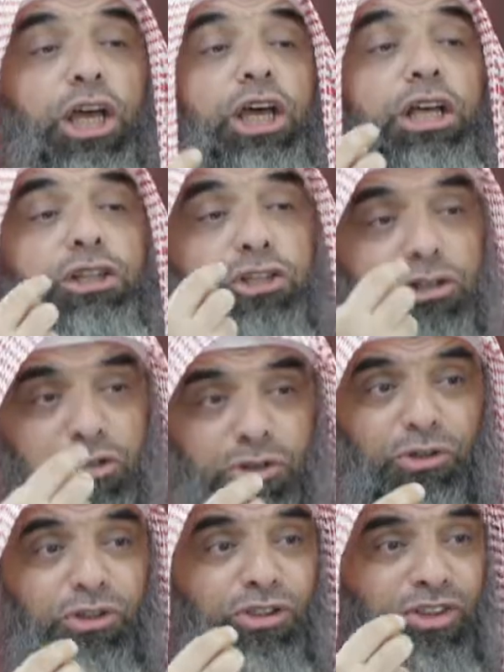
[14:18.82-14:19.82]
It
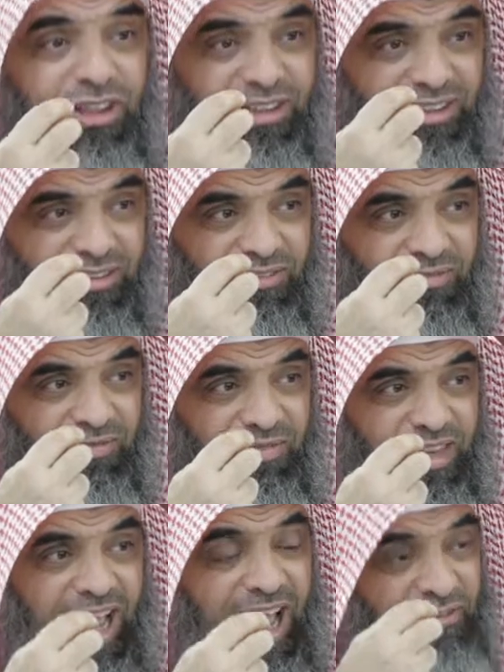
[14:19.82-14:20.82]
should
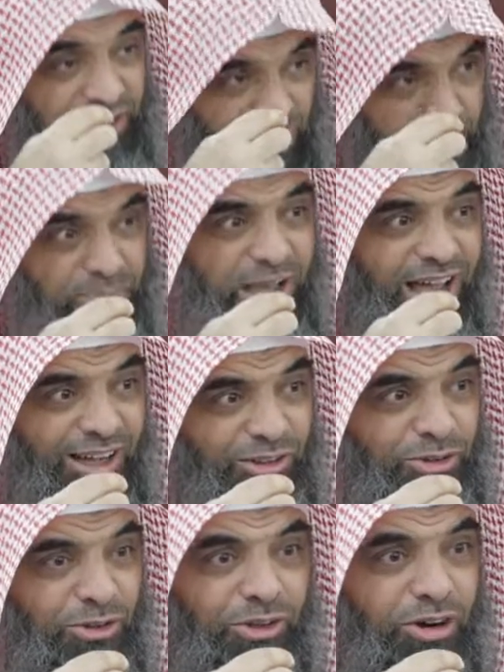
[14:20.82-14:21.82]
have an
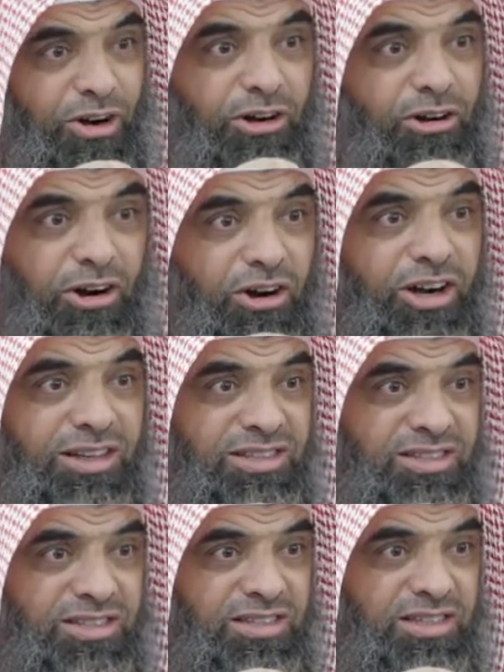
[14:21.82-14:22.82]
impact on our
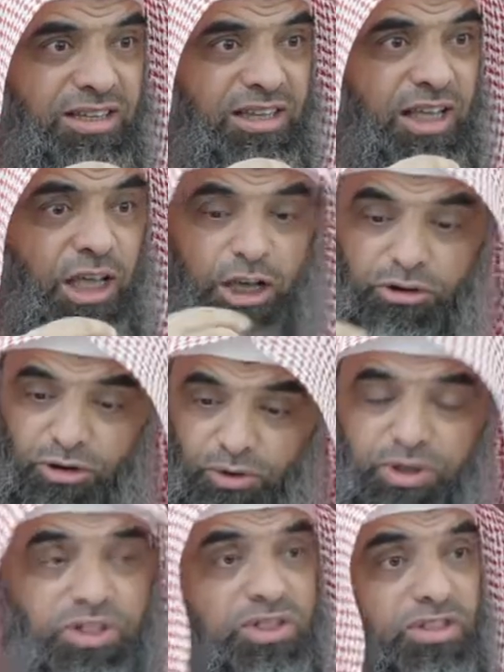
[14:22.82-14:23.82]
hearts.
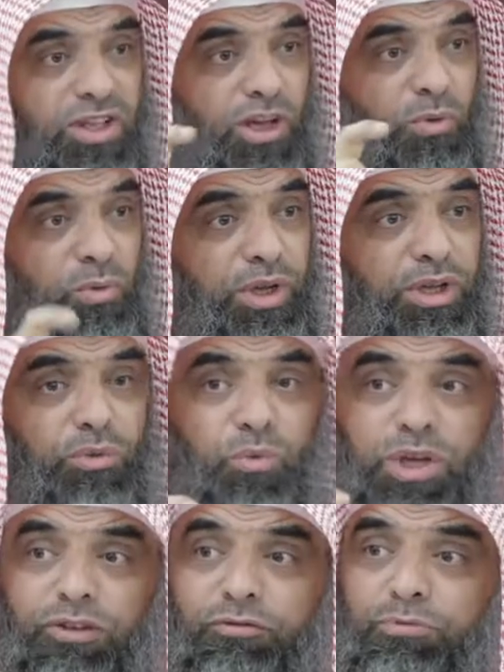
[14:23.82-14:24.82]
Notice we,
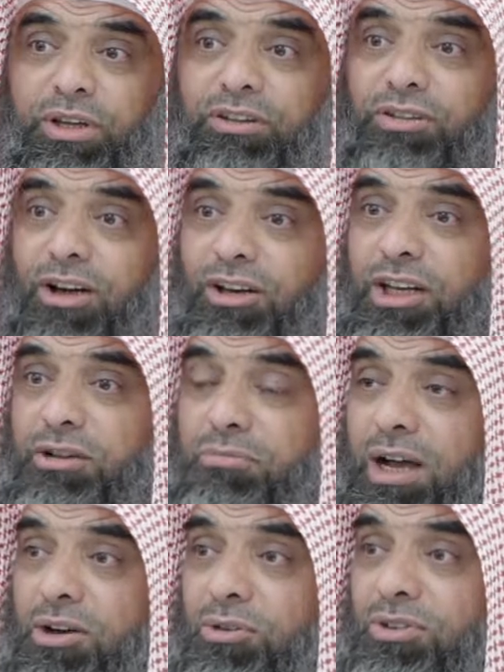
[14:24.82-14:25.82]
we've been talking
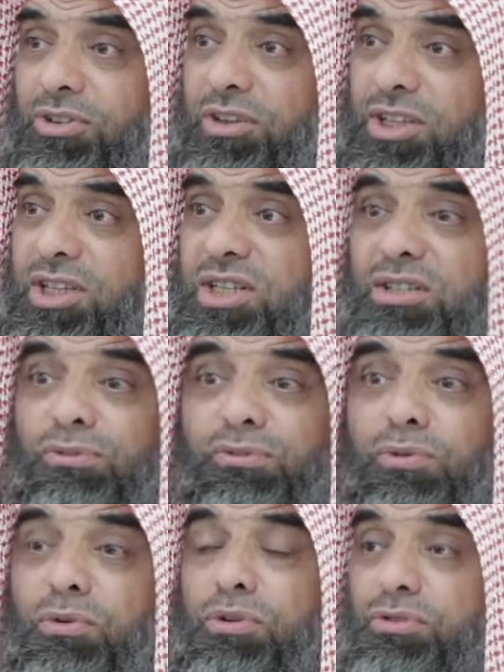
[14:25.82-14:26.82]
about this is the
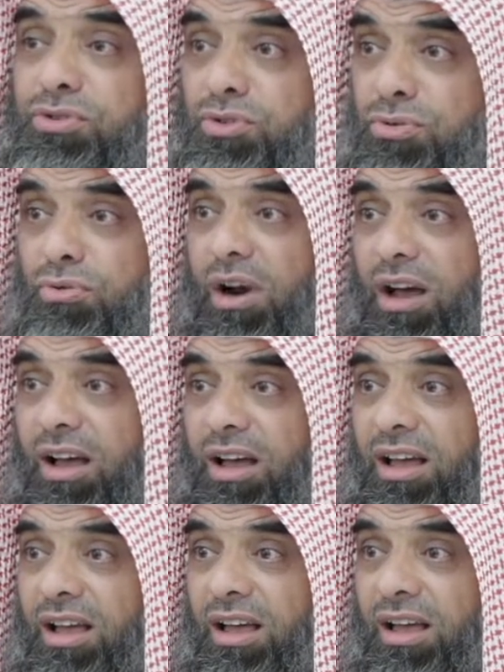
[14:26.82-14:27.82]
fourth surah.